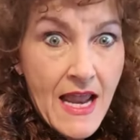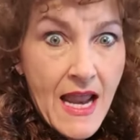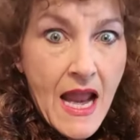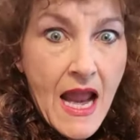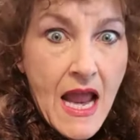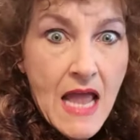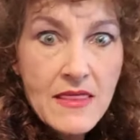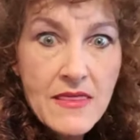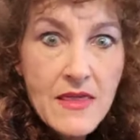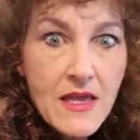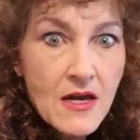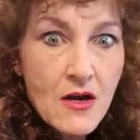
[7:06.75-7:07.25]

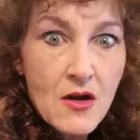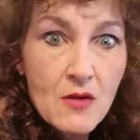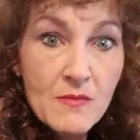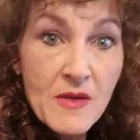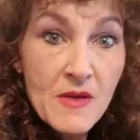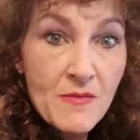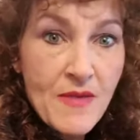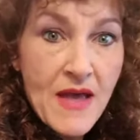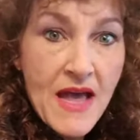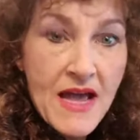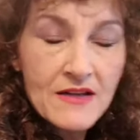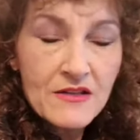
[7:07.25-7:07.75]
And then I'll be
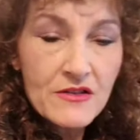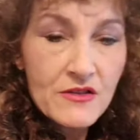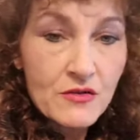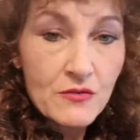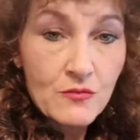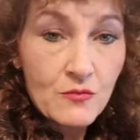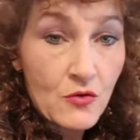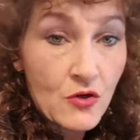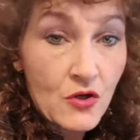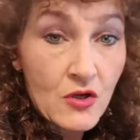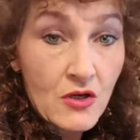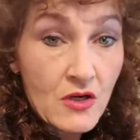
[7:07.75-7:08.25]
back to
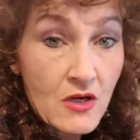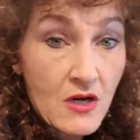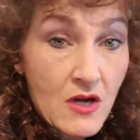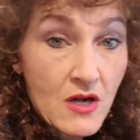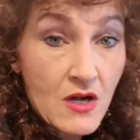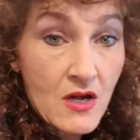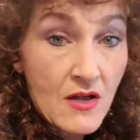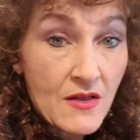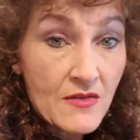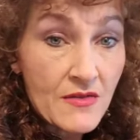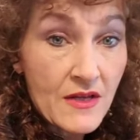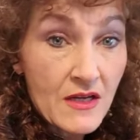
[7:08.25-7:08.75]
work
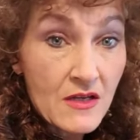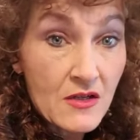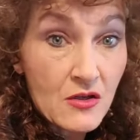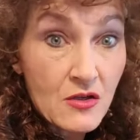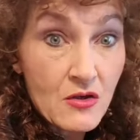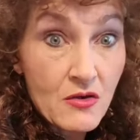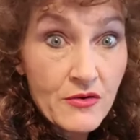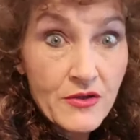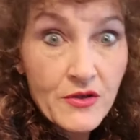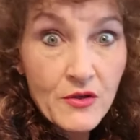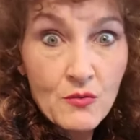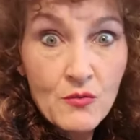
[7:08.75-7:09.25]
on the
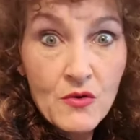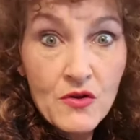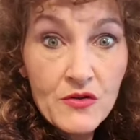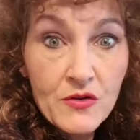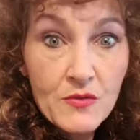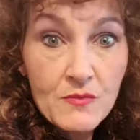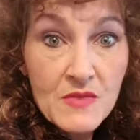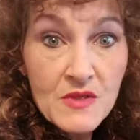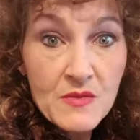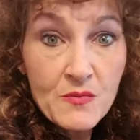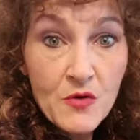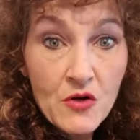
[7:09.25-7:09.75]
Colonial
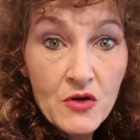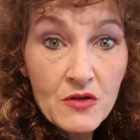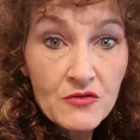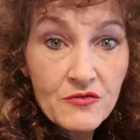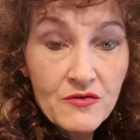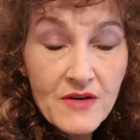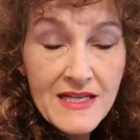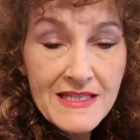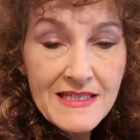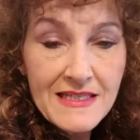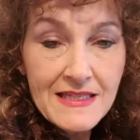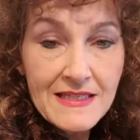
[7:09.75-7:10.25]
Williamsburg
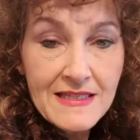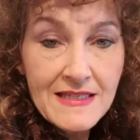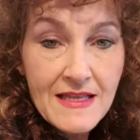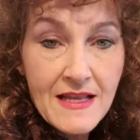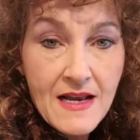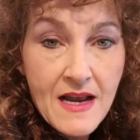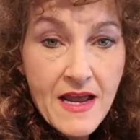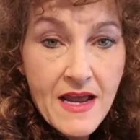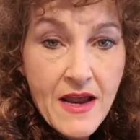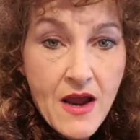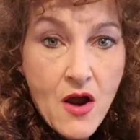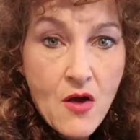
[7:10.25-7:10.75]
dresses that
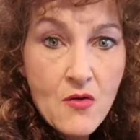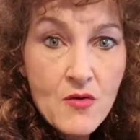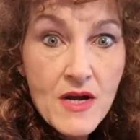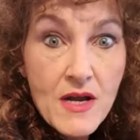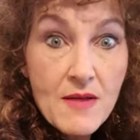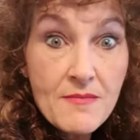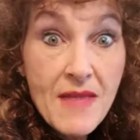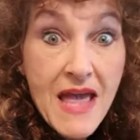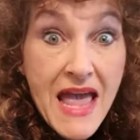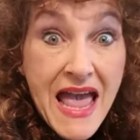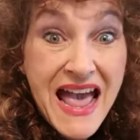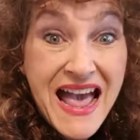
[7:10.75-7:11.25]
I owe. And
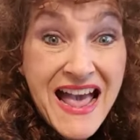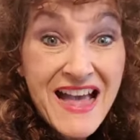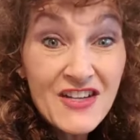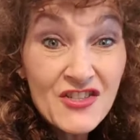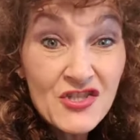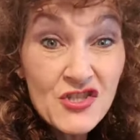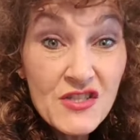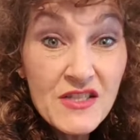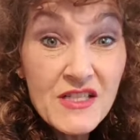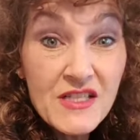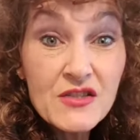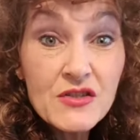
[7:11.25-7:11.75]
I'm
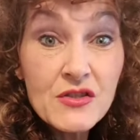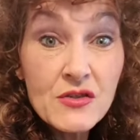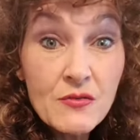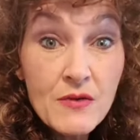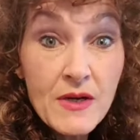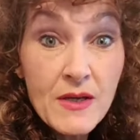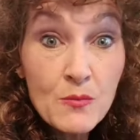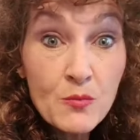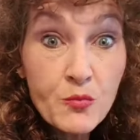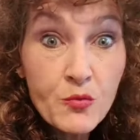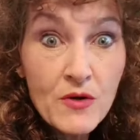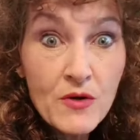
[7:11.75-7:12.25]
actually
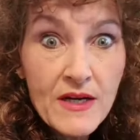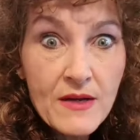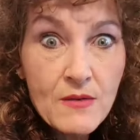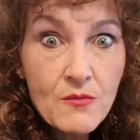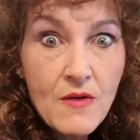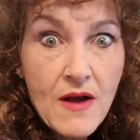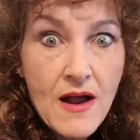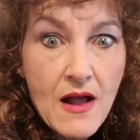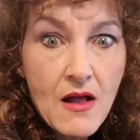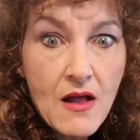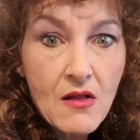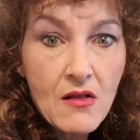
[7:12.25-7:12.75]
doing pretty
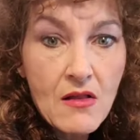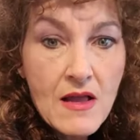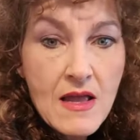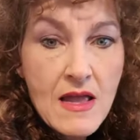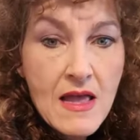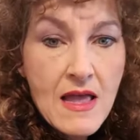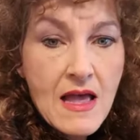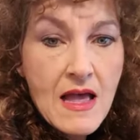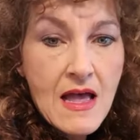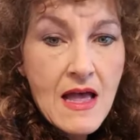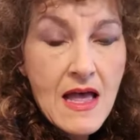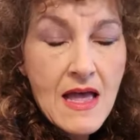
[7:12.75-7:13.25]
well.
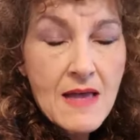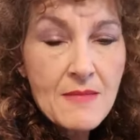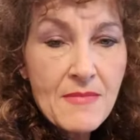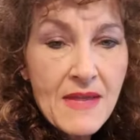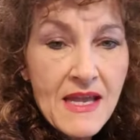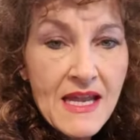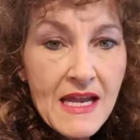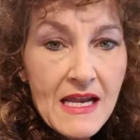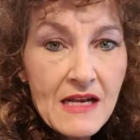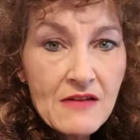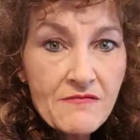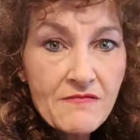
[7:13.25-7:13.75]
I
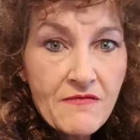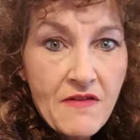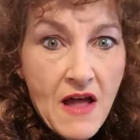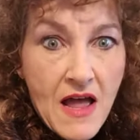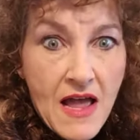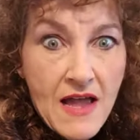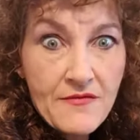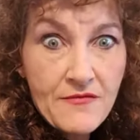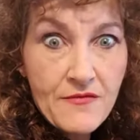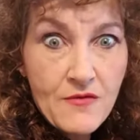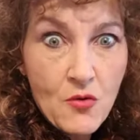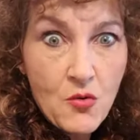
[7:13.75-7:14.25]
made
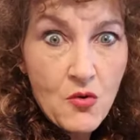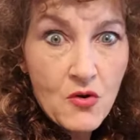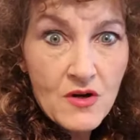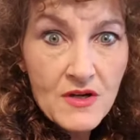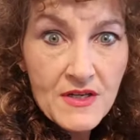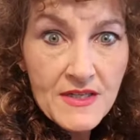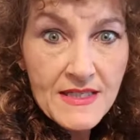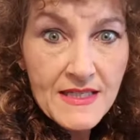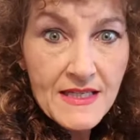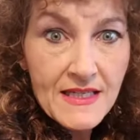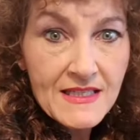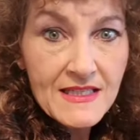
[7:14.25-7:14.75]
5
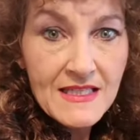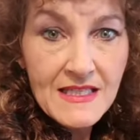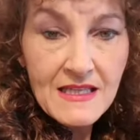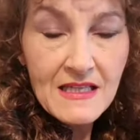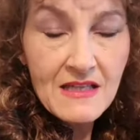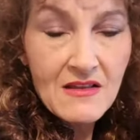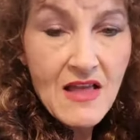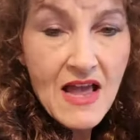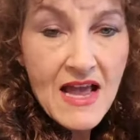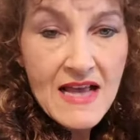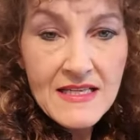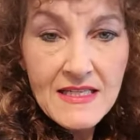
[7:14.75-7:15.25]
corsets in the
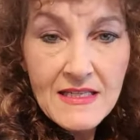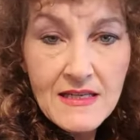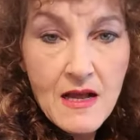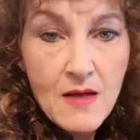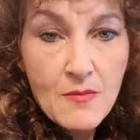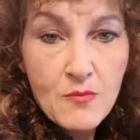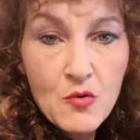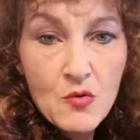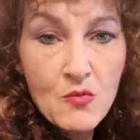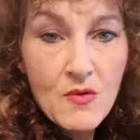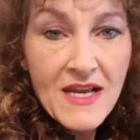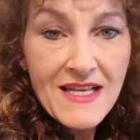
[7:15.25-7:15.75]
last
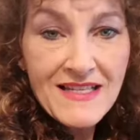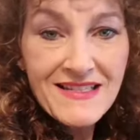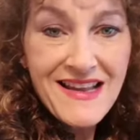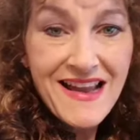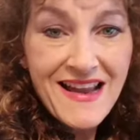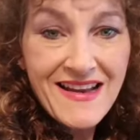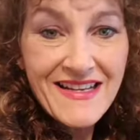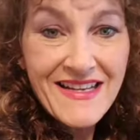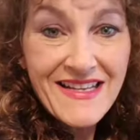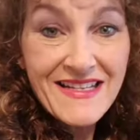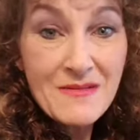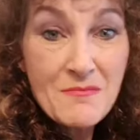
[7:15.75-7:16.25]
couple weeks. I
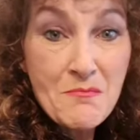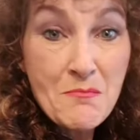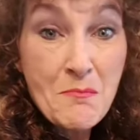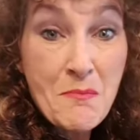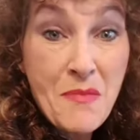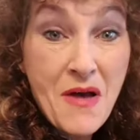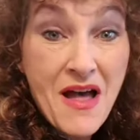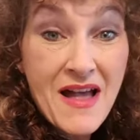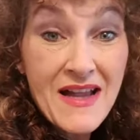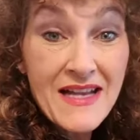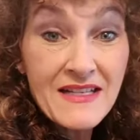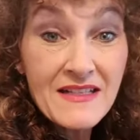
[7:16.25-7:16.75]
didn't
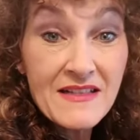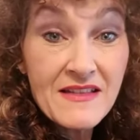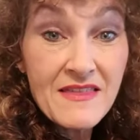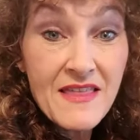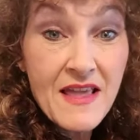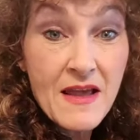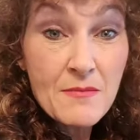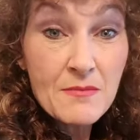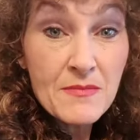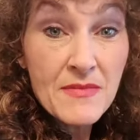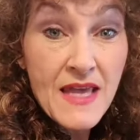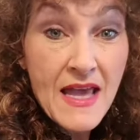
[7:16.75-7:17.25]
bind
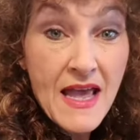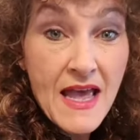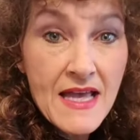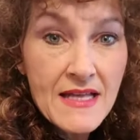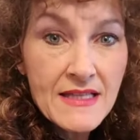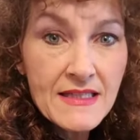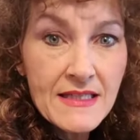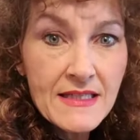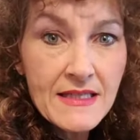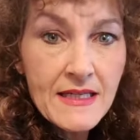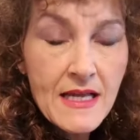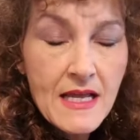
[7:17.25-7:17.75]
them
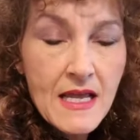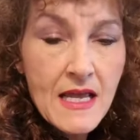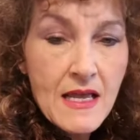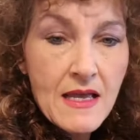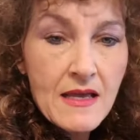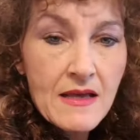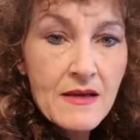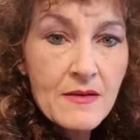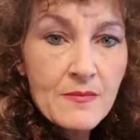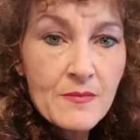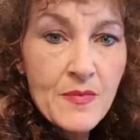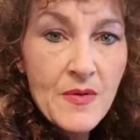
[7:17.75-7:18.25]
yet,
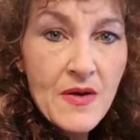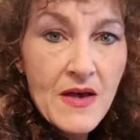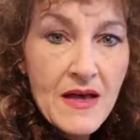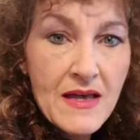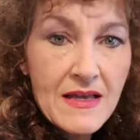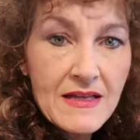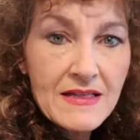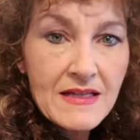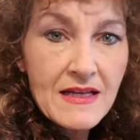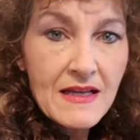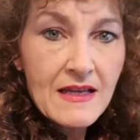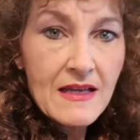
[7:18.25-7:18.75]

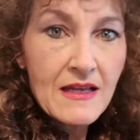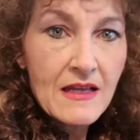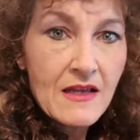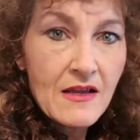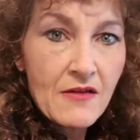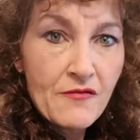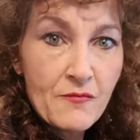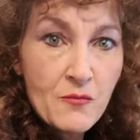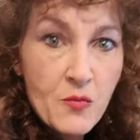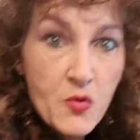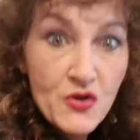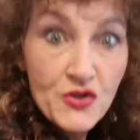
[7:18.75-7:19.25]
but
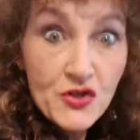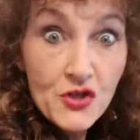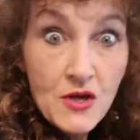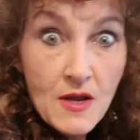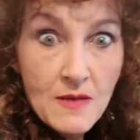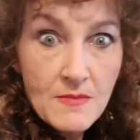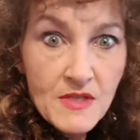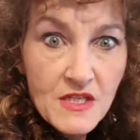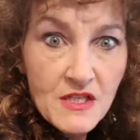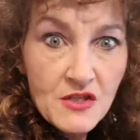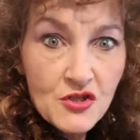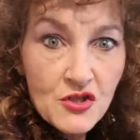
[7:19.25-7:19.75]
if push
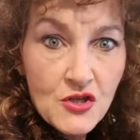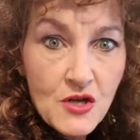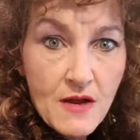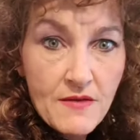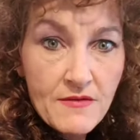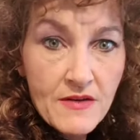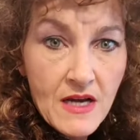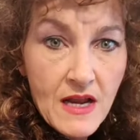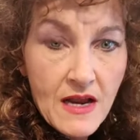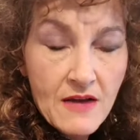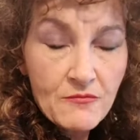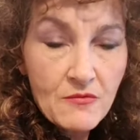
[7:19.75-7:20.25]
comes to shove
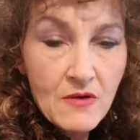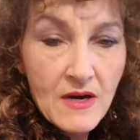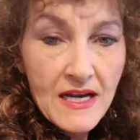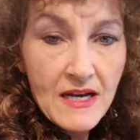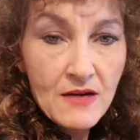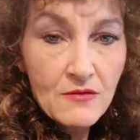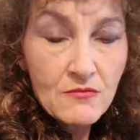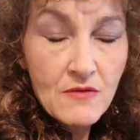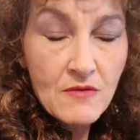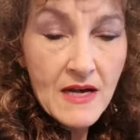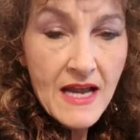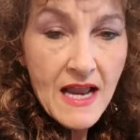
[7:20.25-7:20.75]
and I
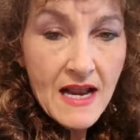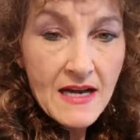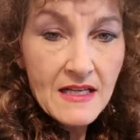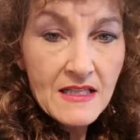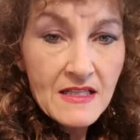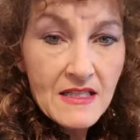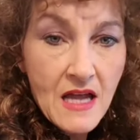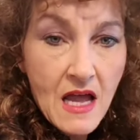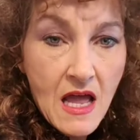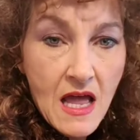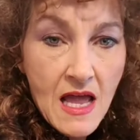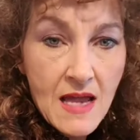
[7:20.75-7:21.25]
run out of
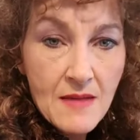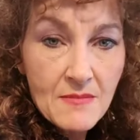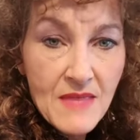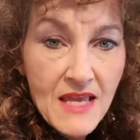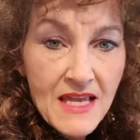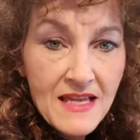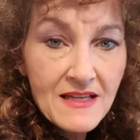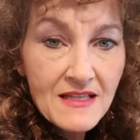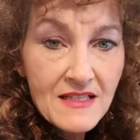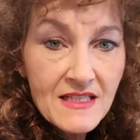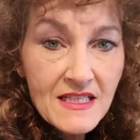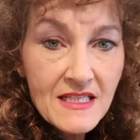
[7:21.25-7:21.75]
time, they
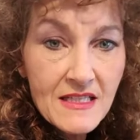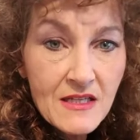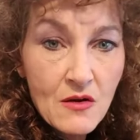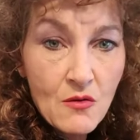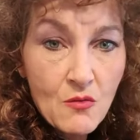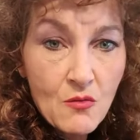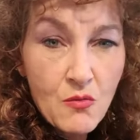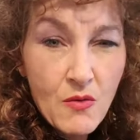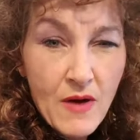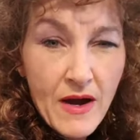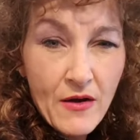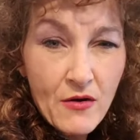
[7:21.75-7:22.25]
can still
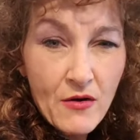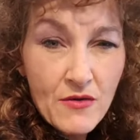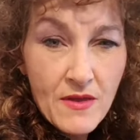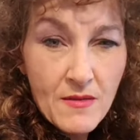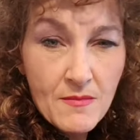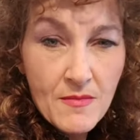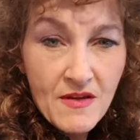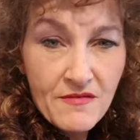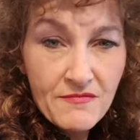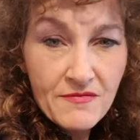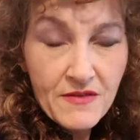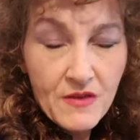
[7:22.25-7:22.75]
wear
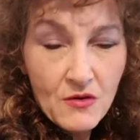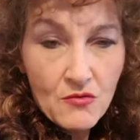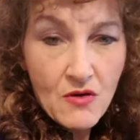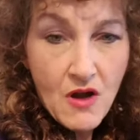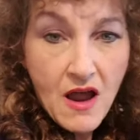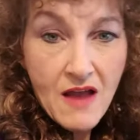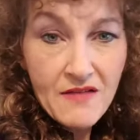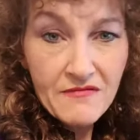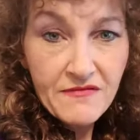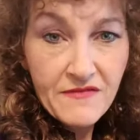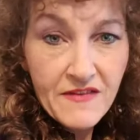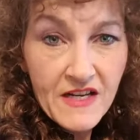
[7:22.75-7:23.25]
them if they're
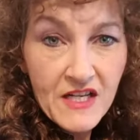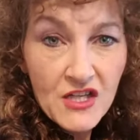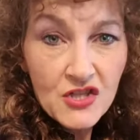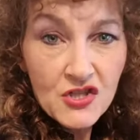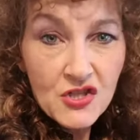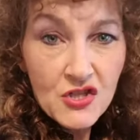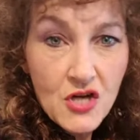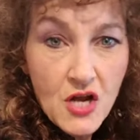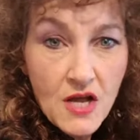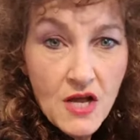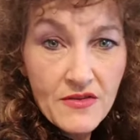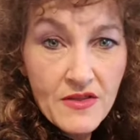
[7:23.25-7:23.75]
not
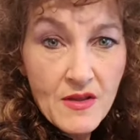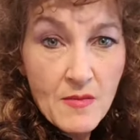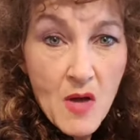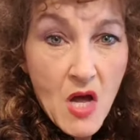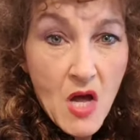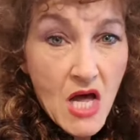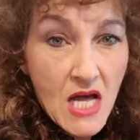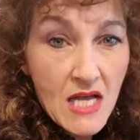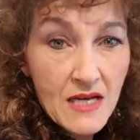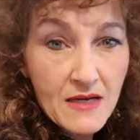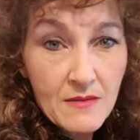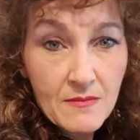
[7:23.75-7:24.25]
finished on the
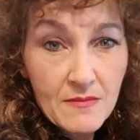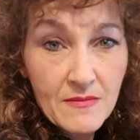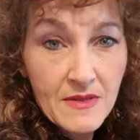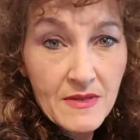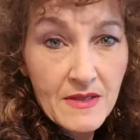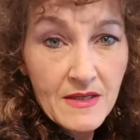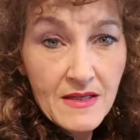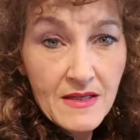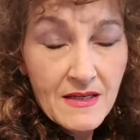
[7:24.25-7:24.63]
bottom.